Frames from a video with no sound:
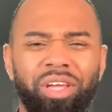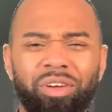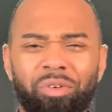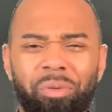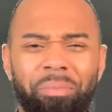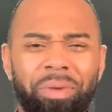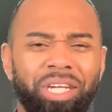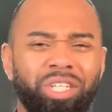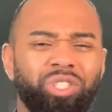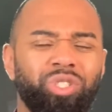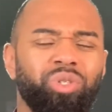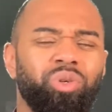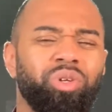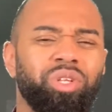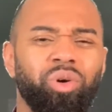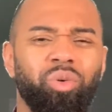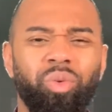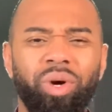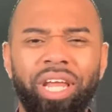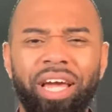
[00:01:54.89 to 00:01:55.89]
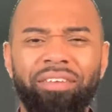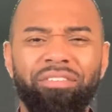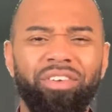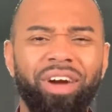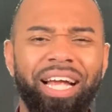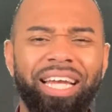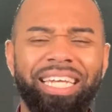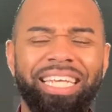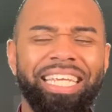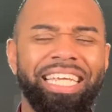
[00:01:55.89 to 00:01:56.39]
He will make sure that whatever
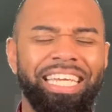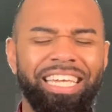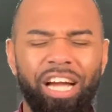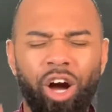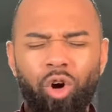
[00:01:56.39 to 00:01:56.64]
I need, He